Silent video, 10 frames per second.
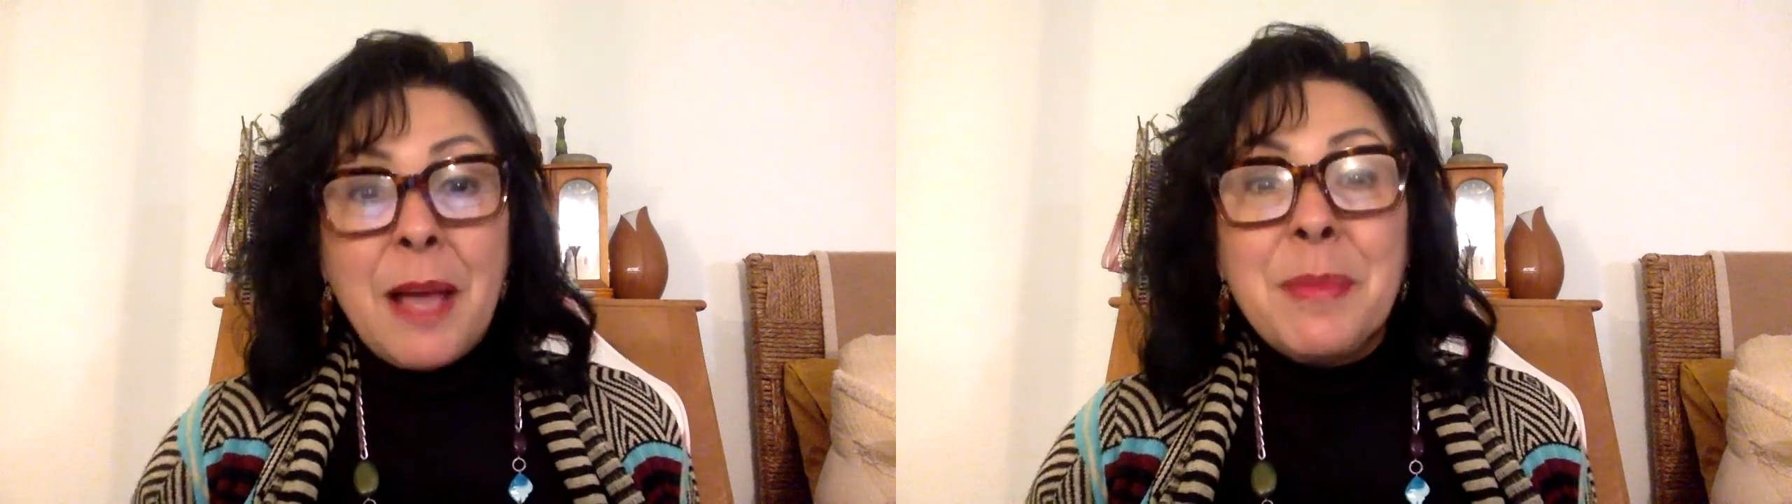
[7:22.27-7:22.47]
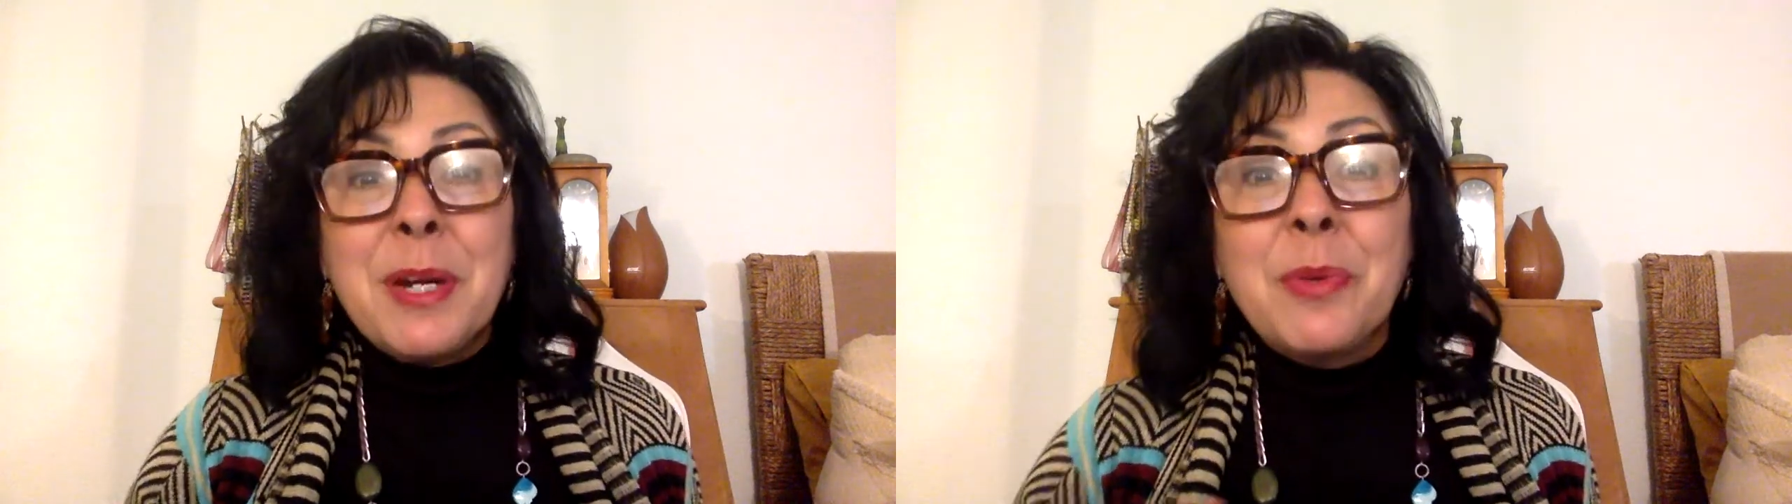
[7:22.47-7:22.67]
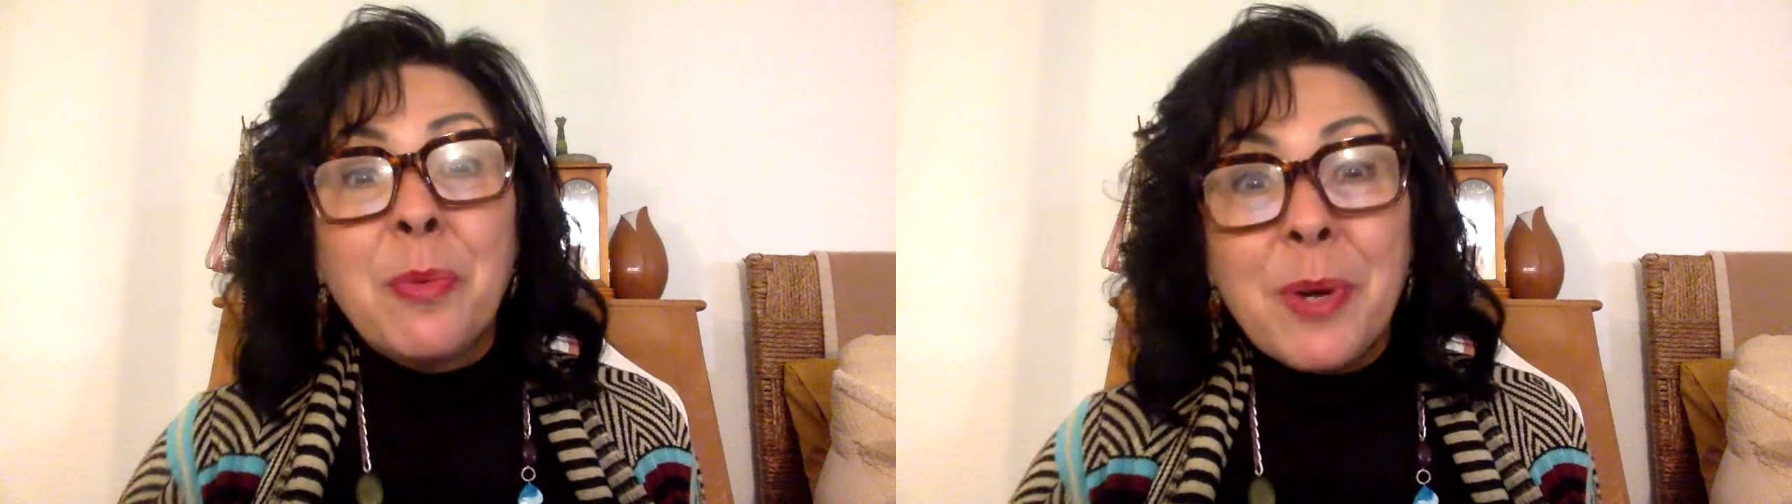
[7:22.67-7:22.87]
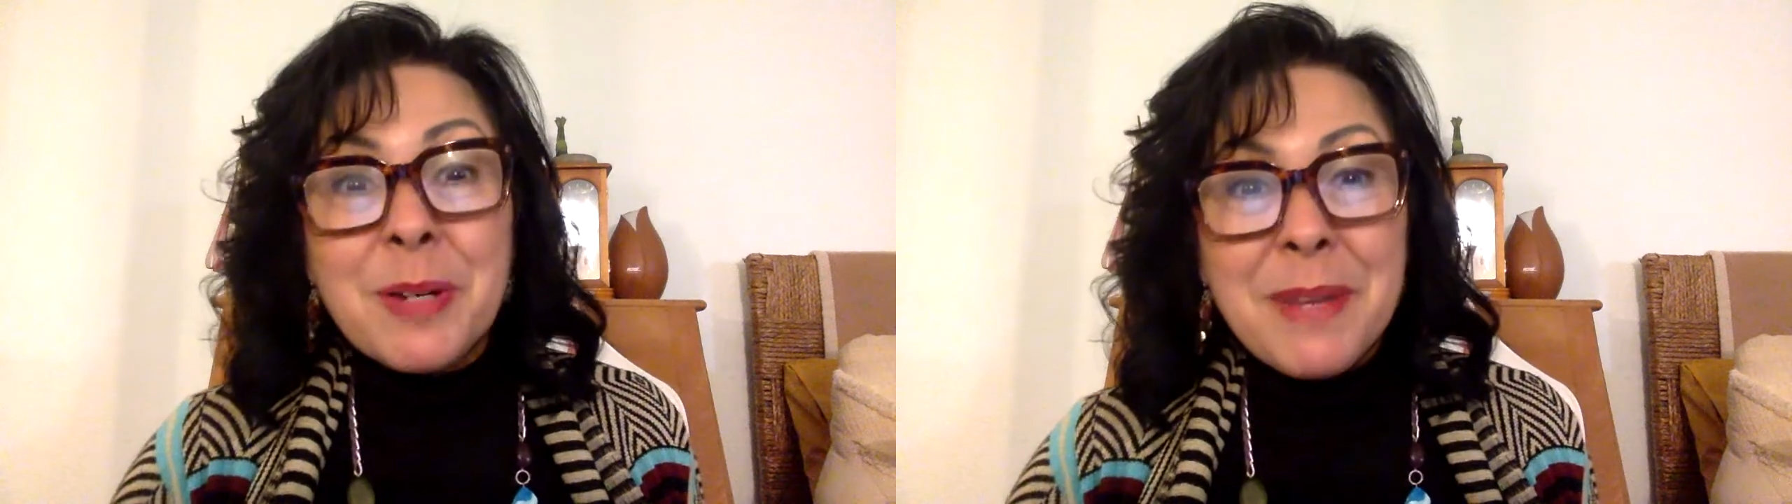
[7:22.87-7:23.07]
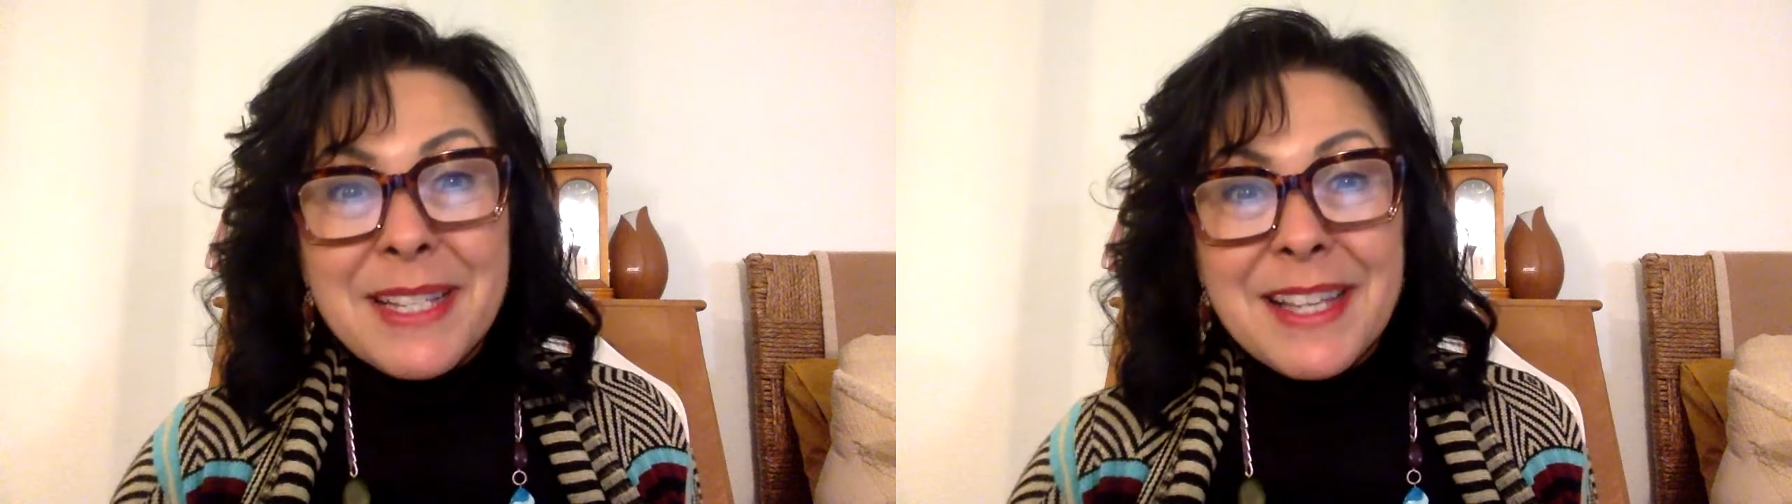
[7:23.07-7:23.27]
I'm going to
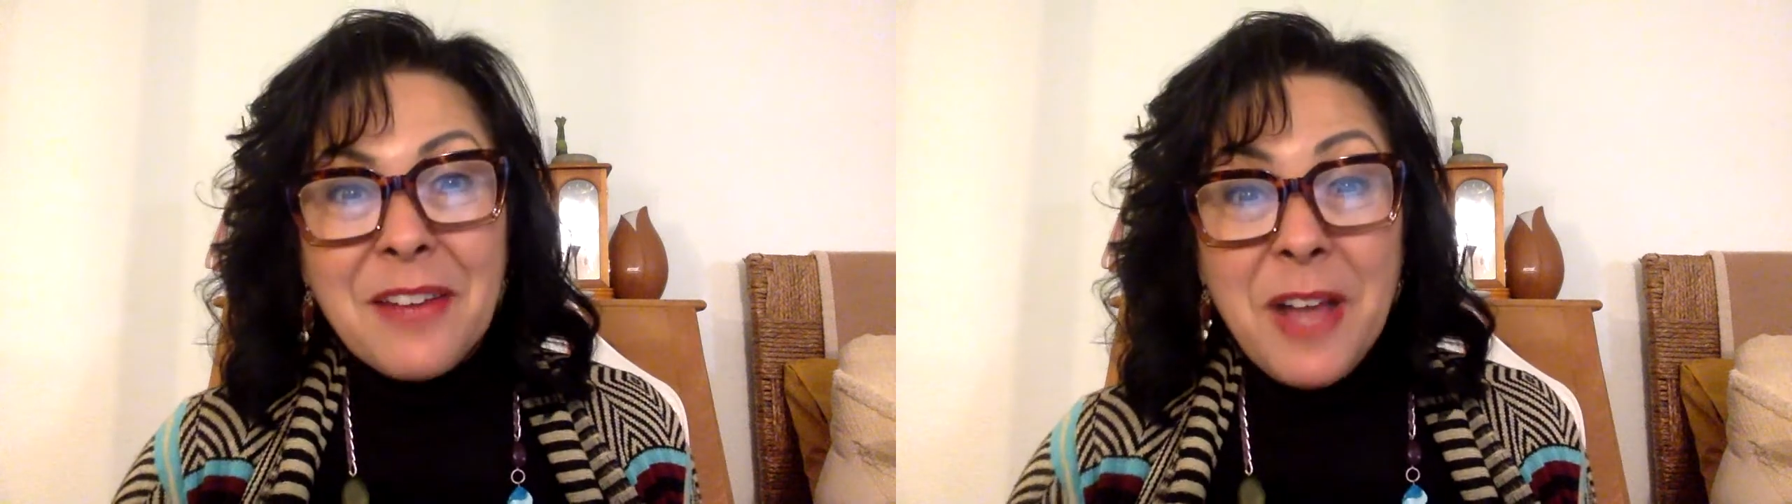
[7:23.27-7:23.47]
reward myself.